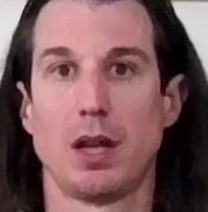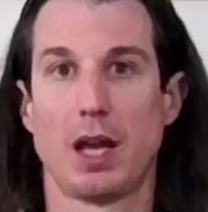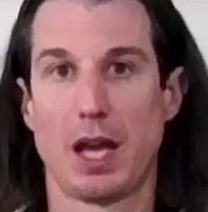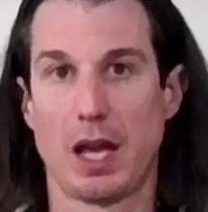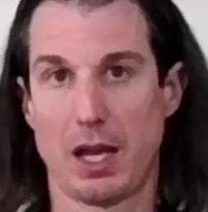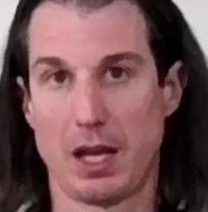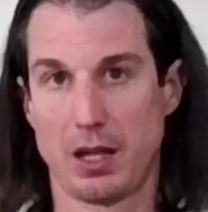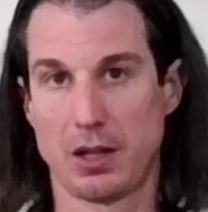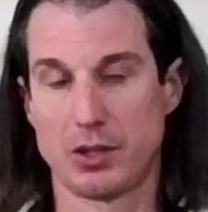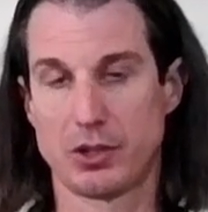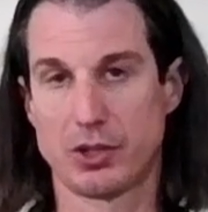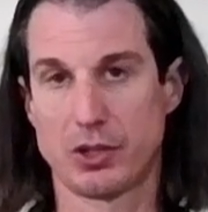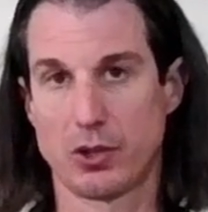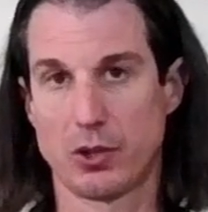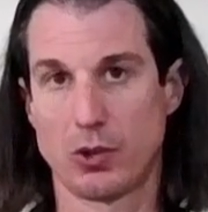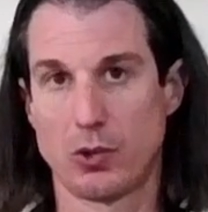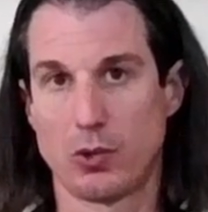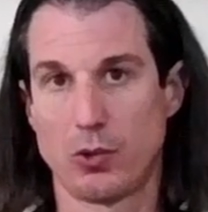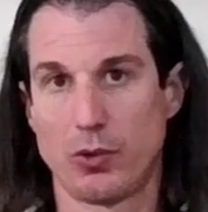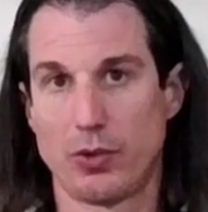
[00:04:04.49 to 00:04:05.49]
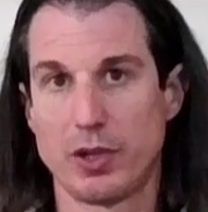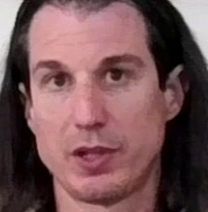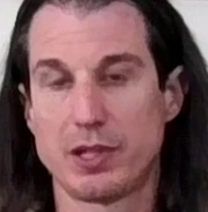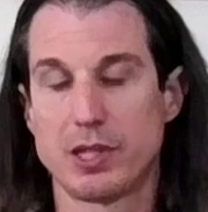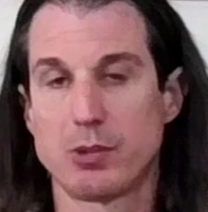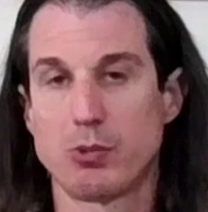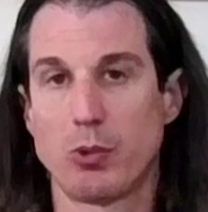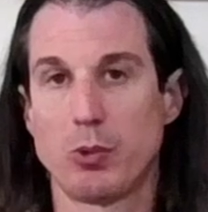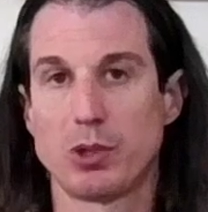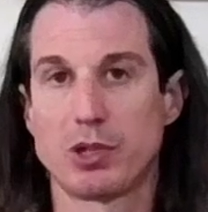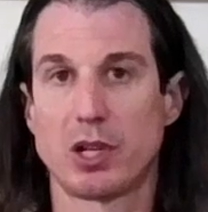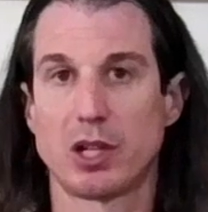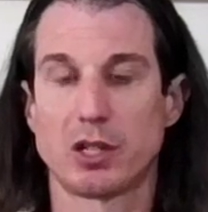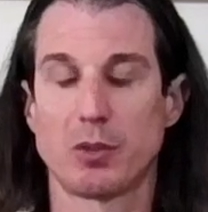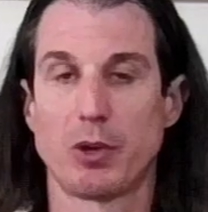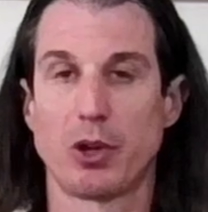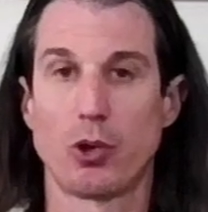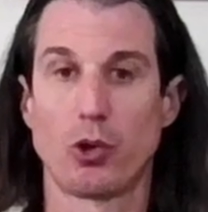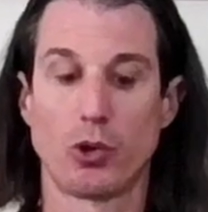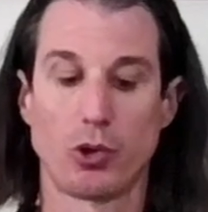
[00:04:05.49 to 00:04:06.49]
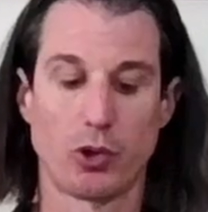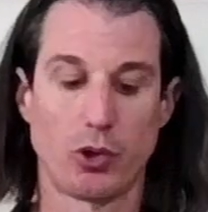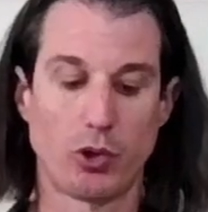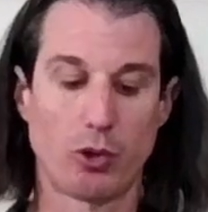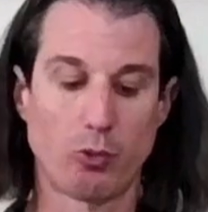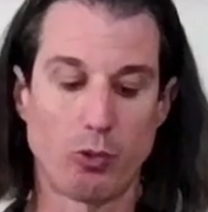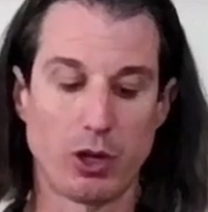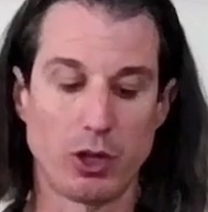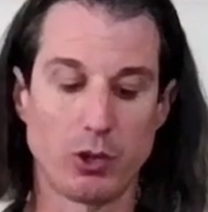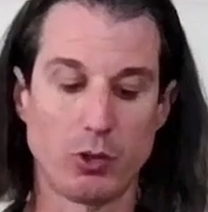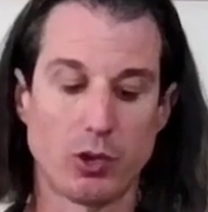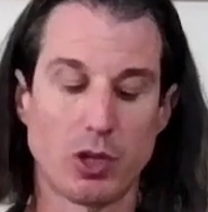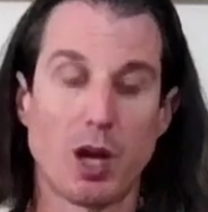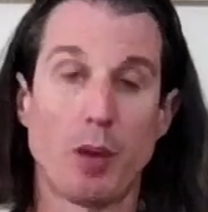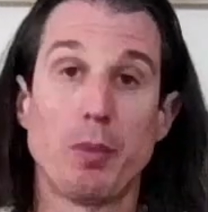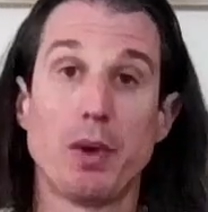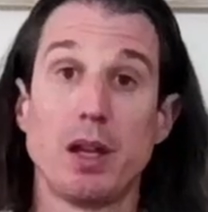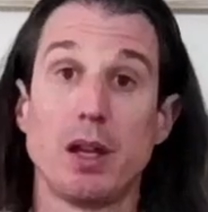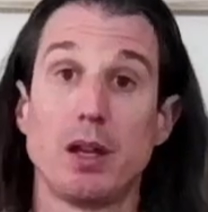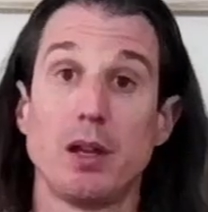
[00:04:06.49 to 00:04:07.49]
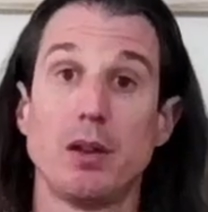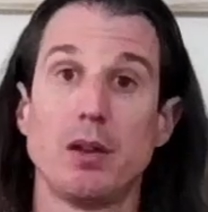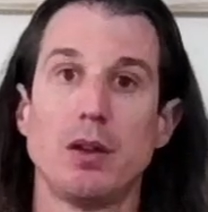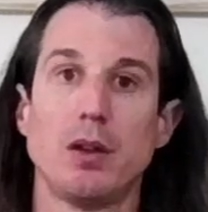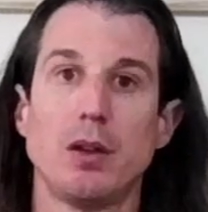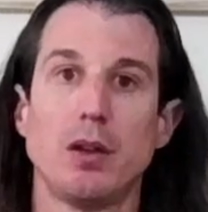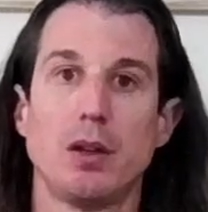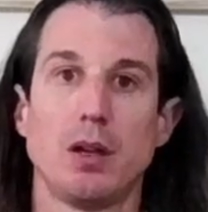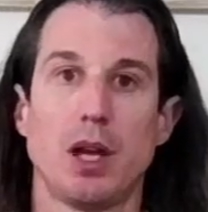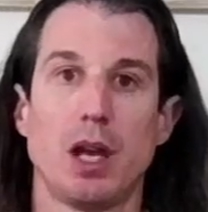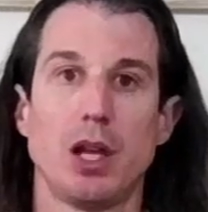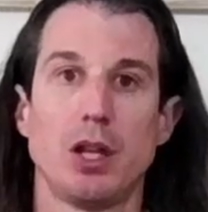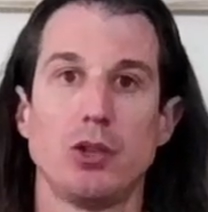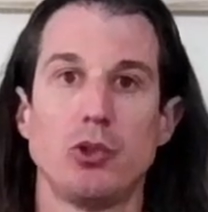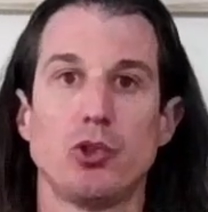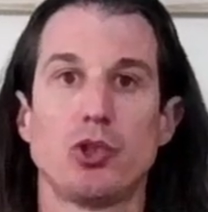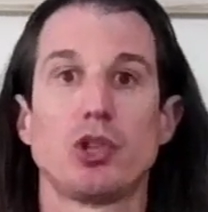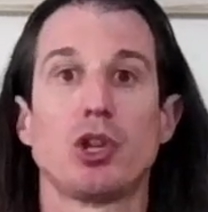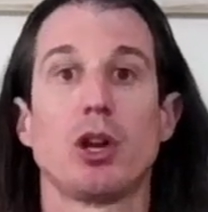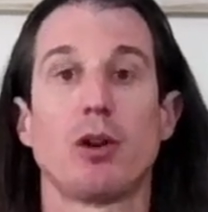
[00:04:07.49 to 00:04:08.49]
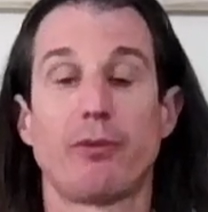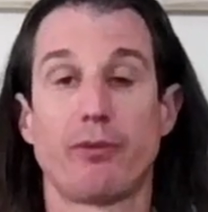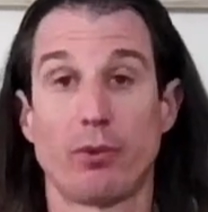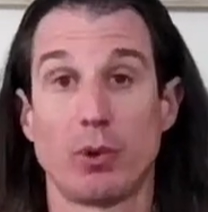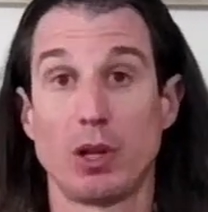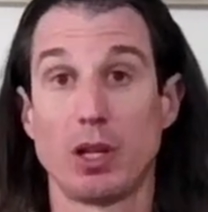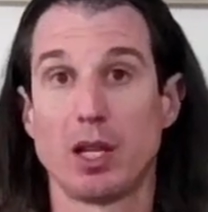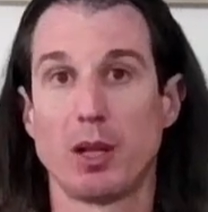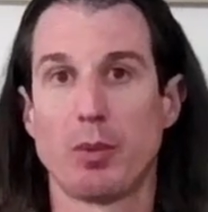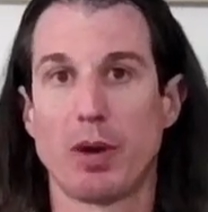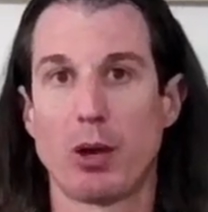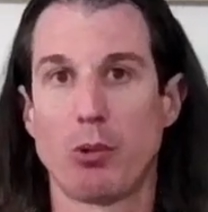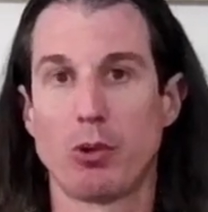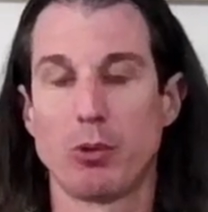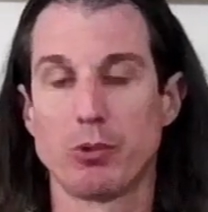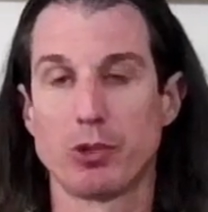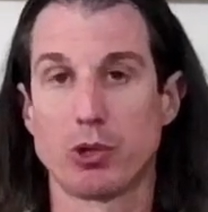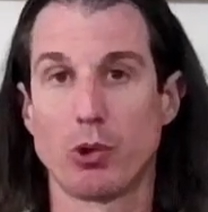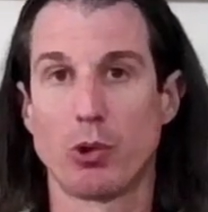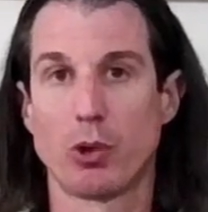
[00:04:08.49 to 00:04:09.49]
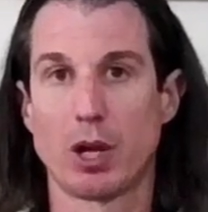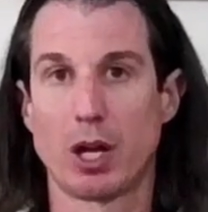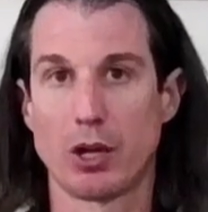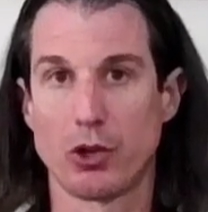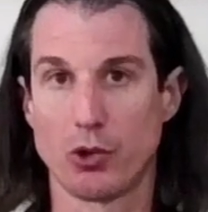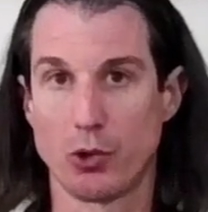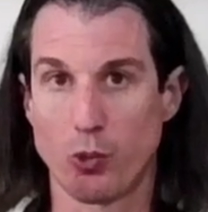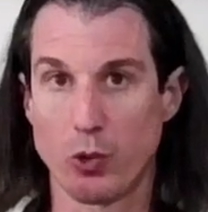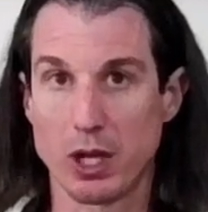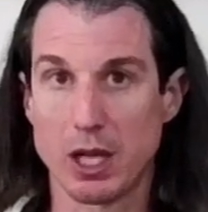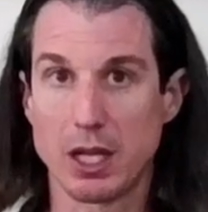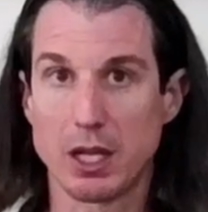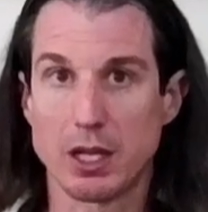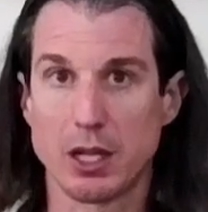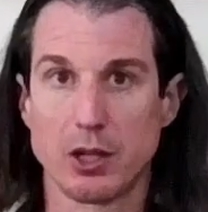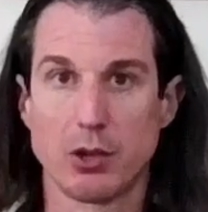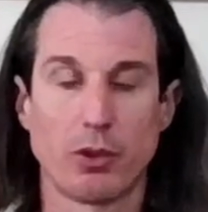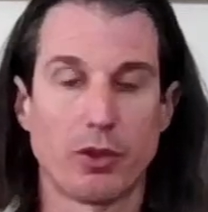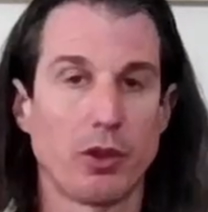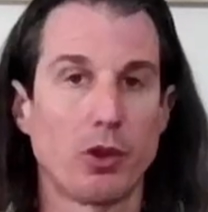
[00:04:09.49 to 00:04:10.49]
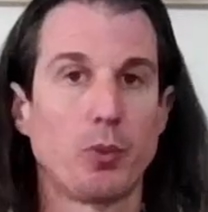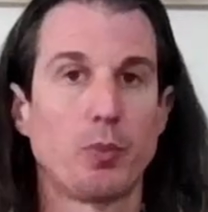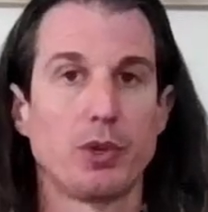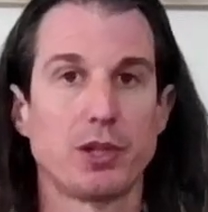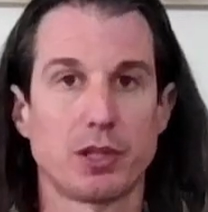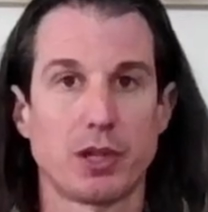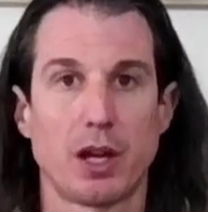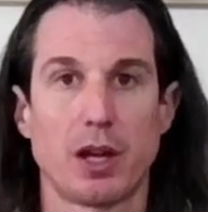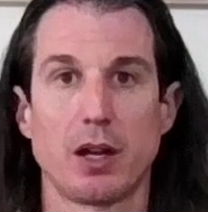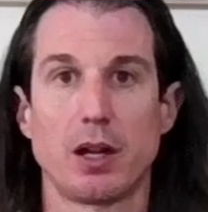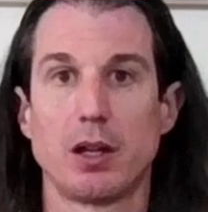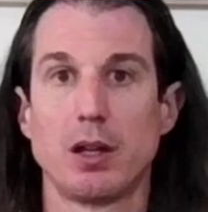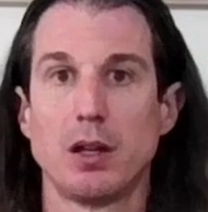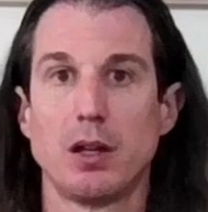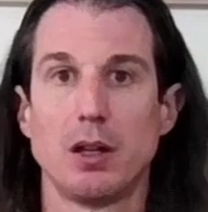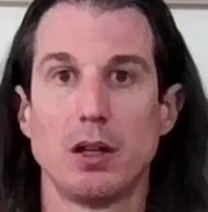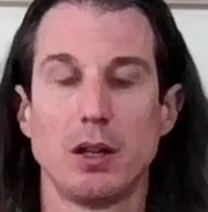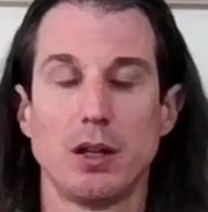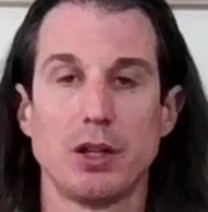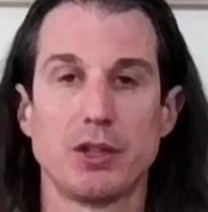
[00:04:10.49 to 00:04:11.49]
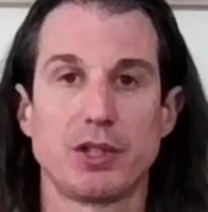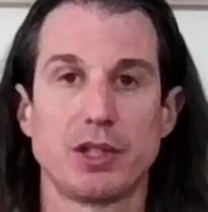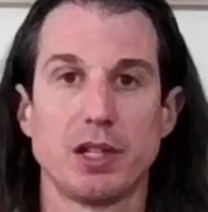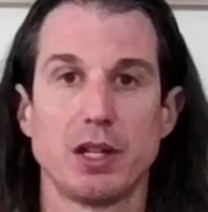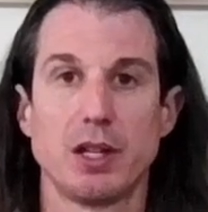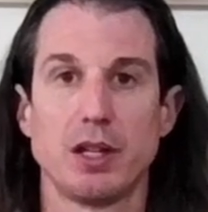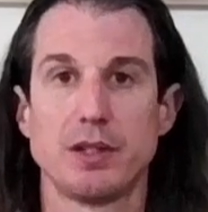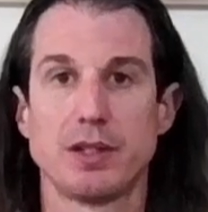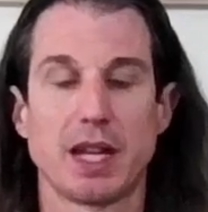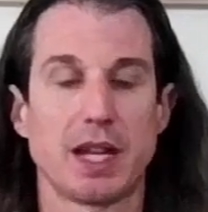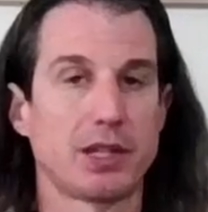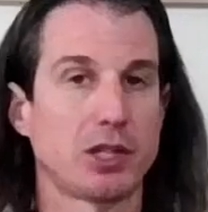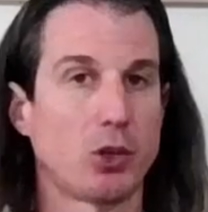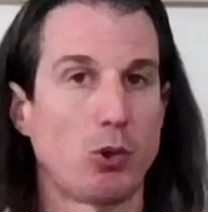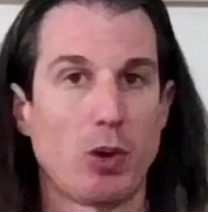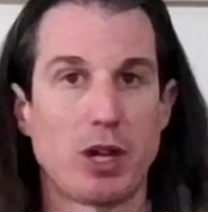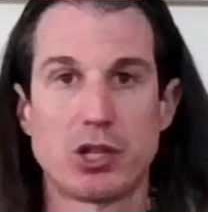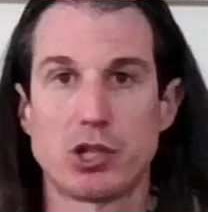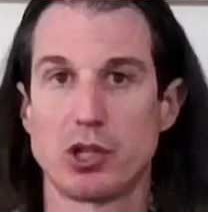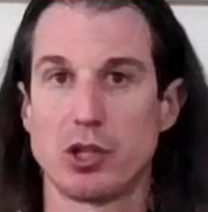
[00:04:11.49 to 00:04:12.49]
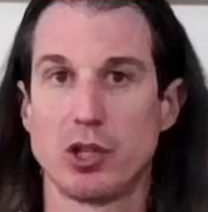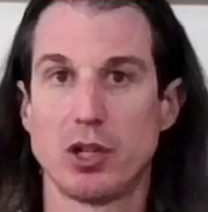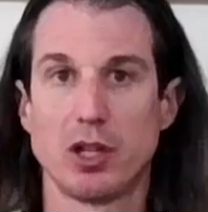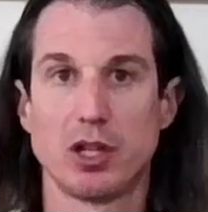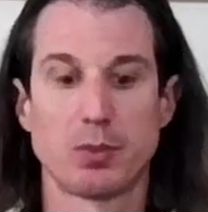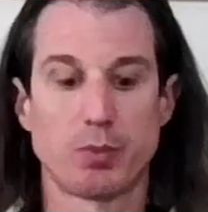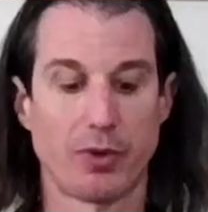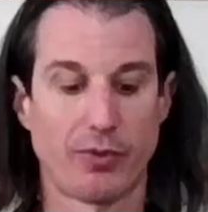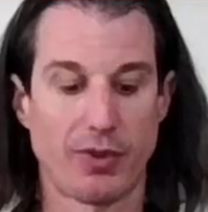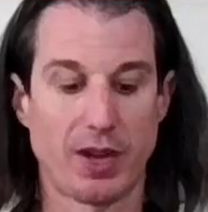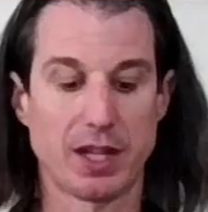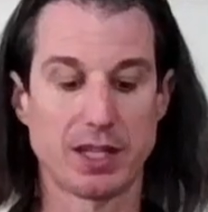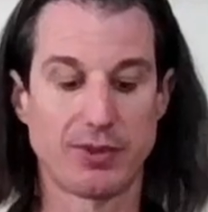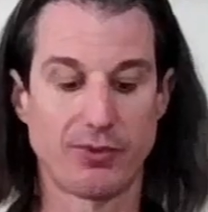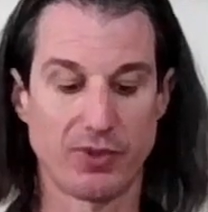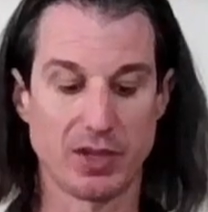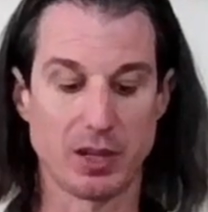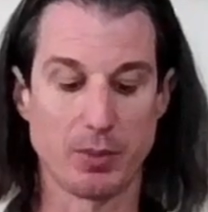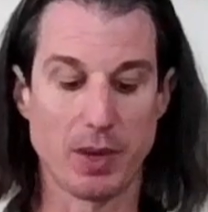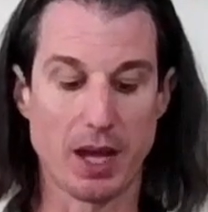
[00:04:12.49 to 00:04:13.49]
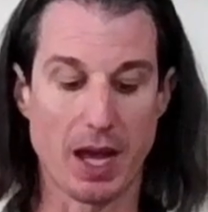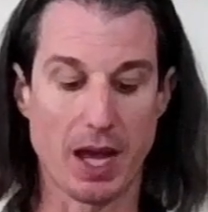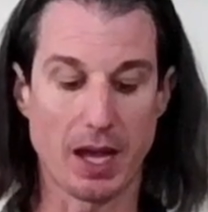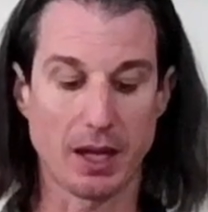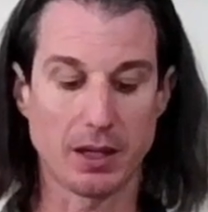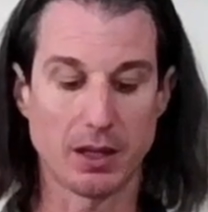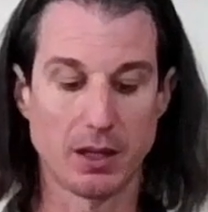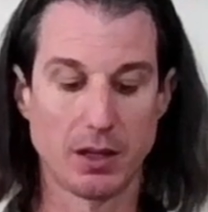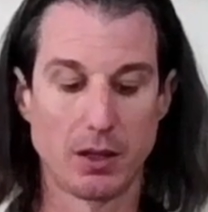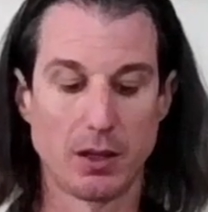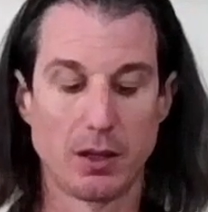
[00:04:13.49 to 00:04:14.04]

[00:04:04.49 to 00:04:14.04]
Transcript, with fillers: And so this is what we talked about earlier, where you come in and you share freely about what was going on in your week, and your therapist kind of listens, asks questions, provides feedback.